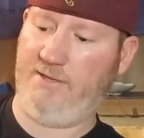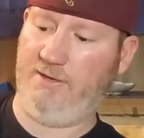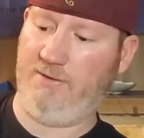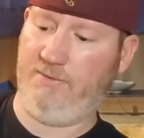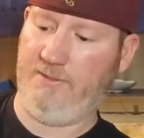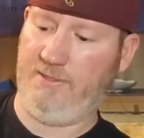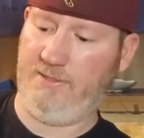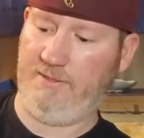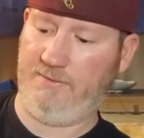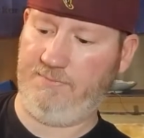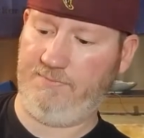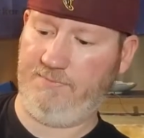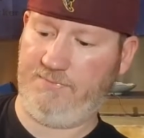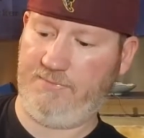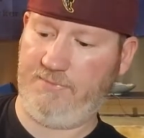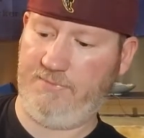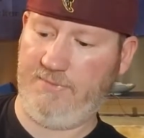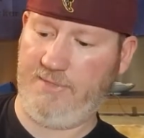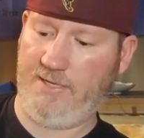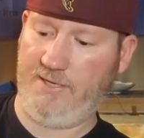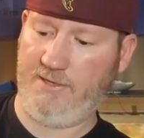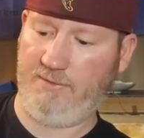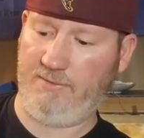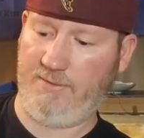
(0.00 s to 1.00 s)

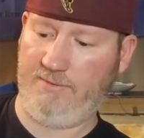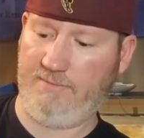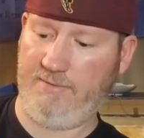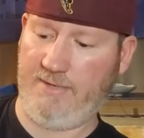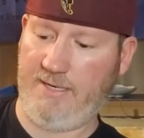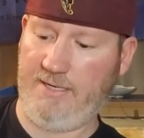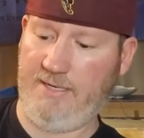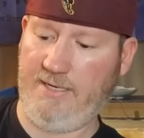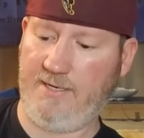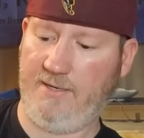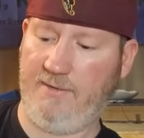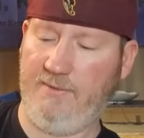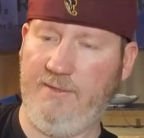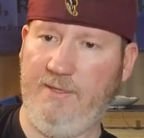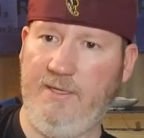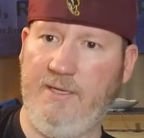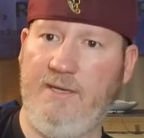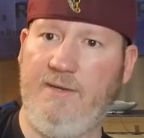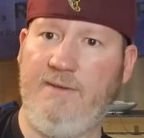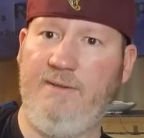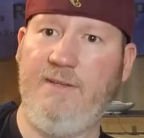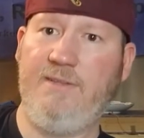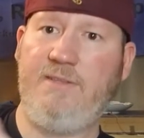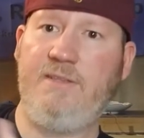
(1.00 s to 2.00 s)
one right here.
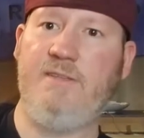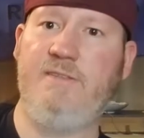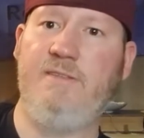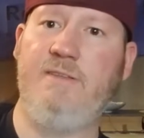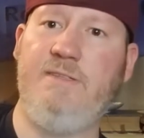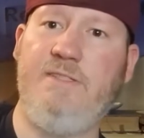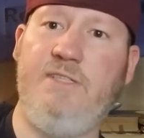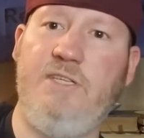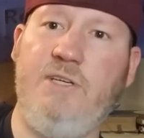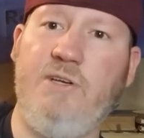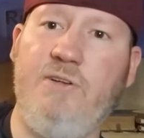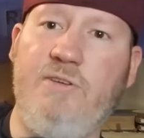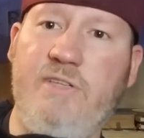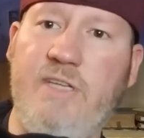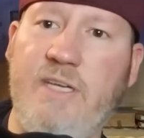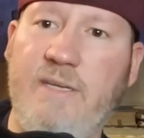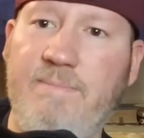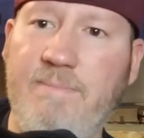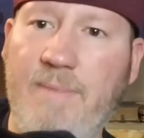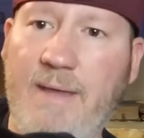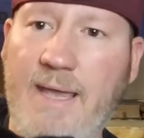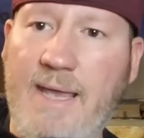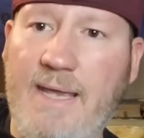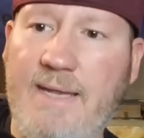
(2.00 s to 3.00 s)
This is the
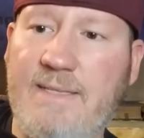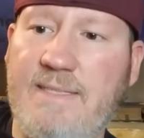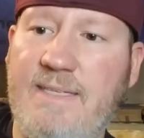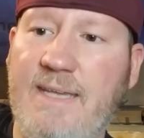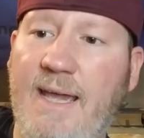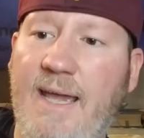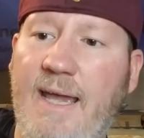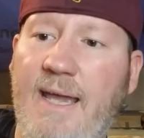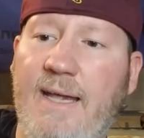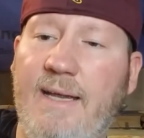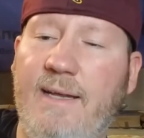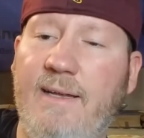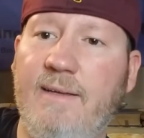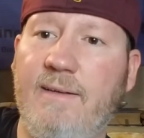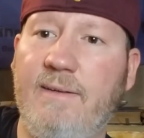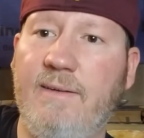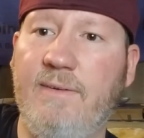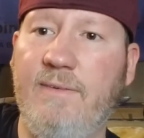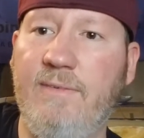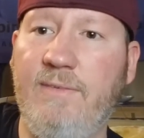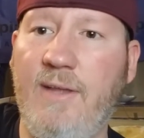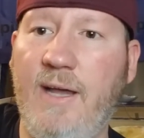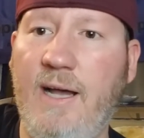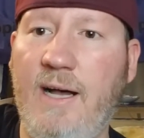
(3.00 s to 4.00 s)
Union Made tag.
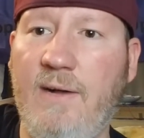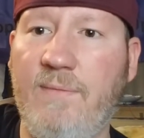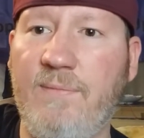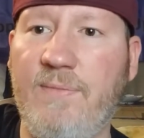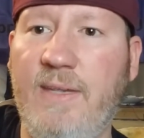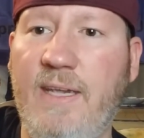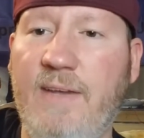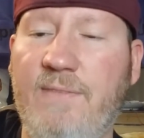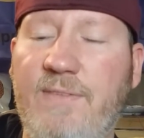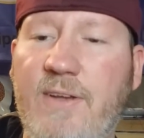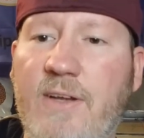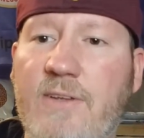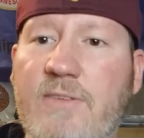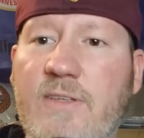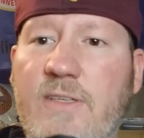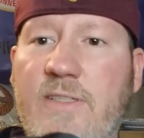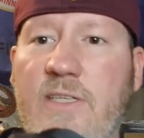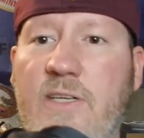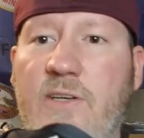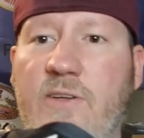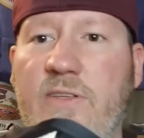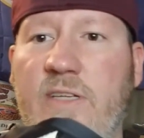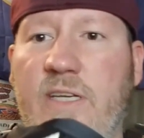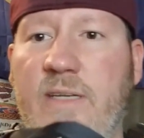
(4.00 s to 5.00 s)
Now, if there's a
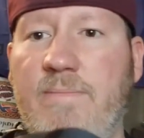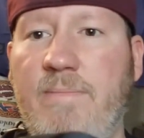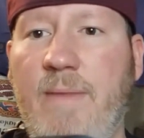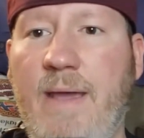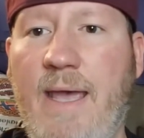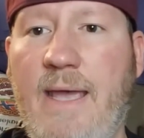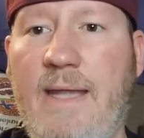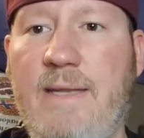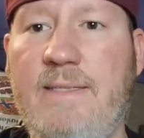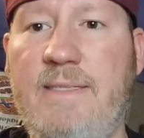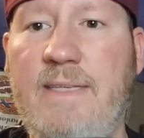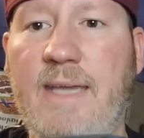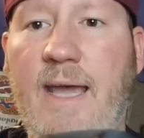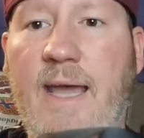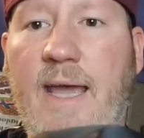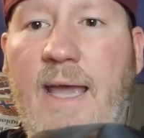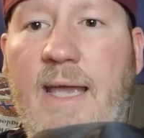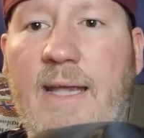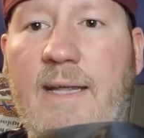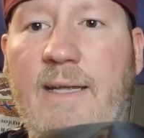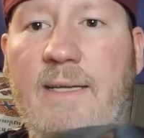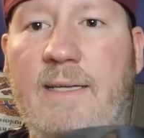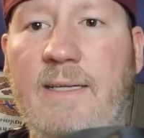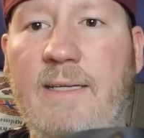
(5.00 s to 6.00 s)
Union Made
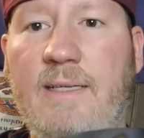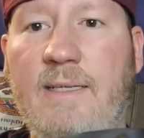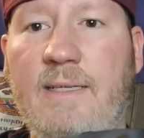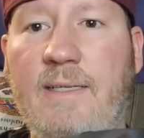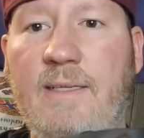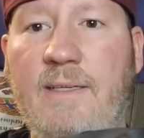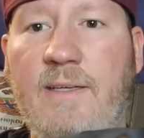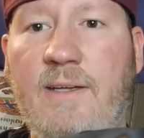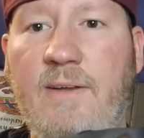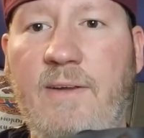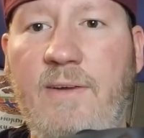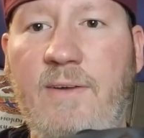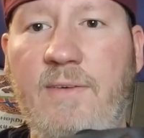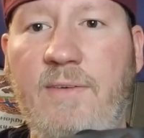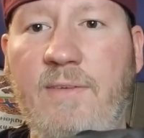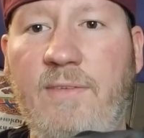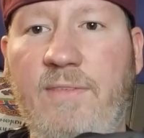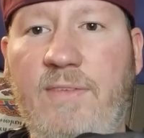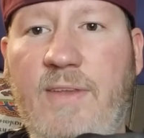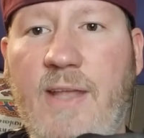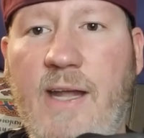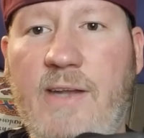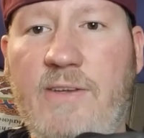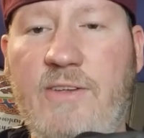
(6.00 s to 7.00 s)
tag,
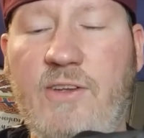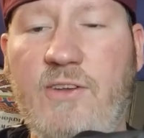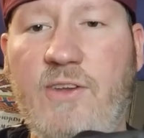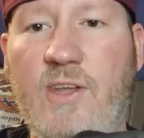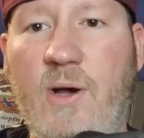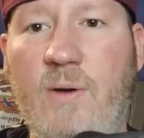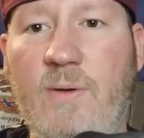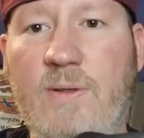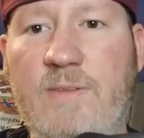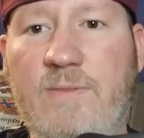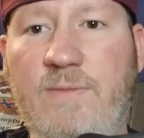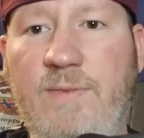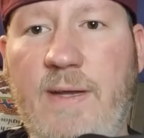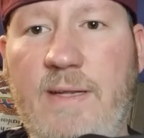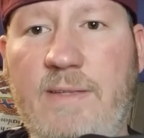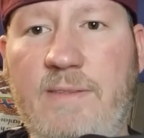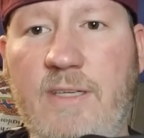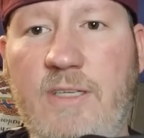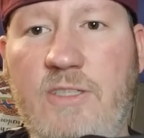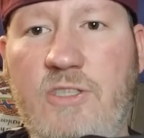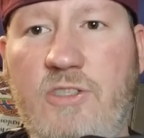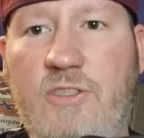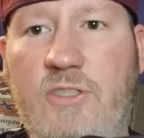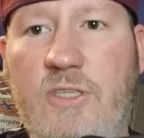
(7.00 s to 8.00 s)
then you know it's
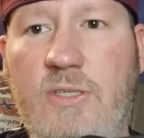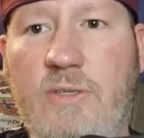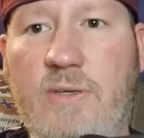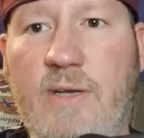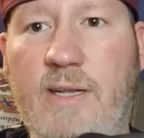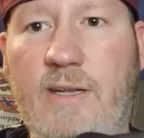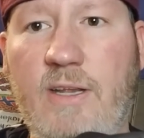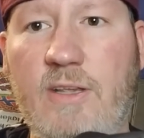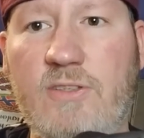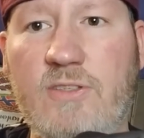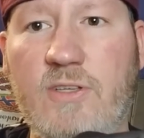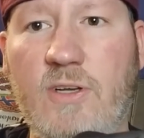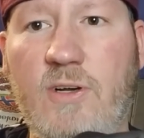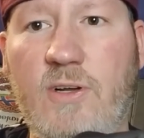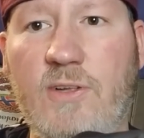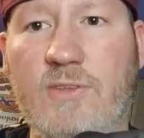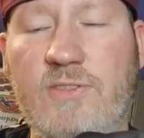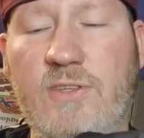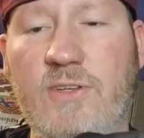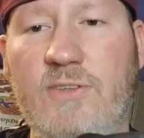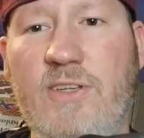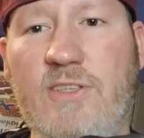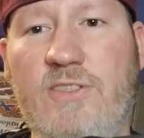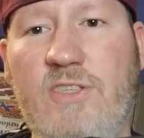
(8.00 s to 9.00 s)
vintage too and it's old.
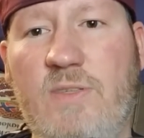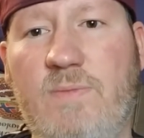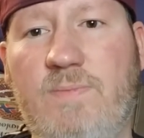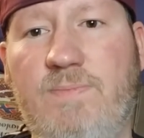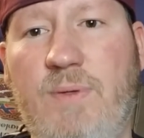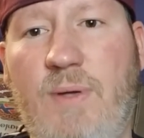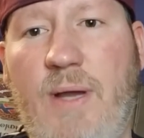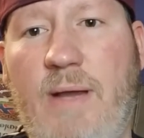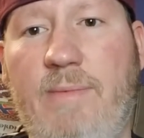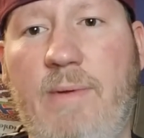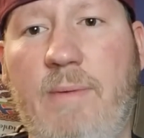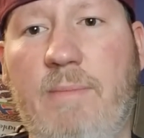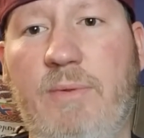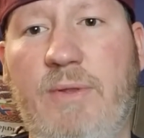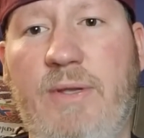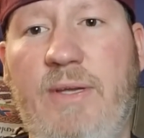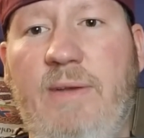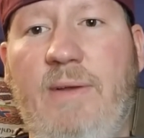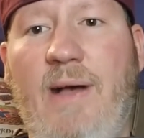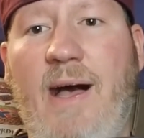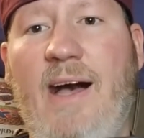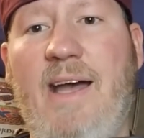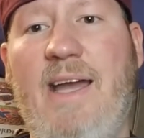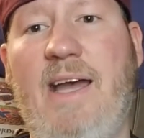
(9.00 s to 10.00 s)
So this is
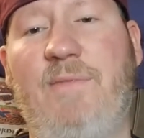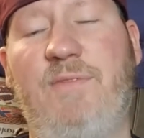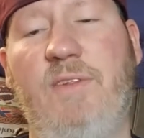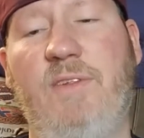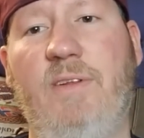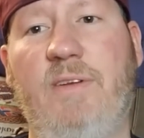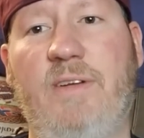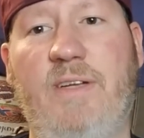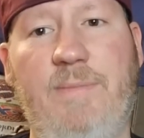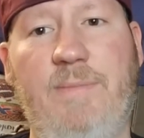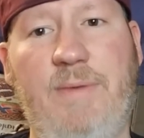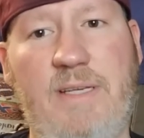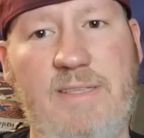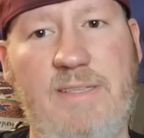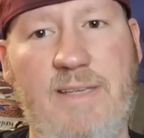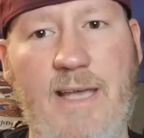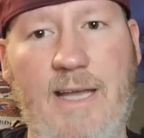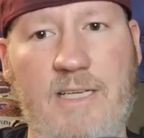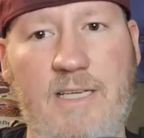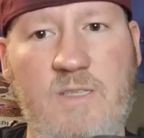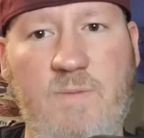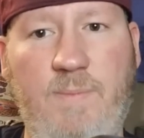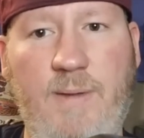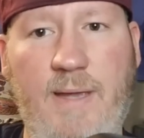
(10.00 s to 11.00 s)
probably, I have to look up
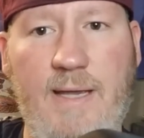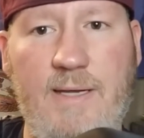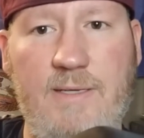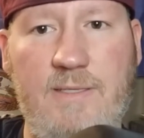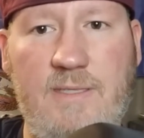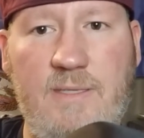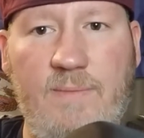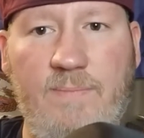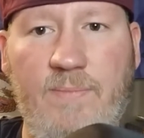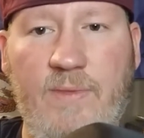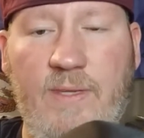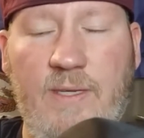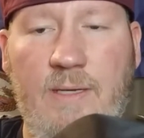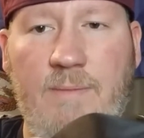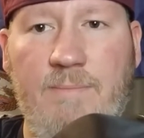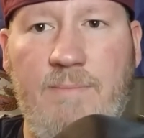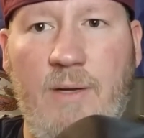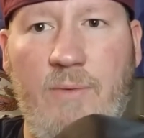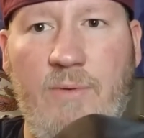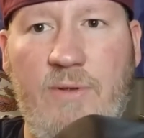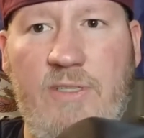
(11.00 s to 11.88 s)
exact specs, but with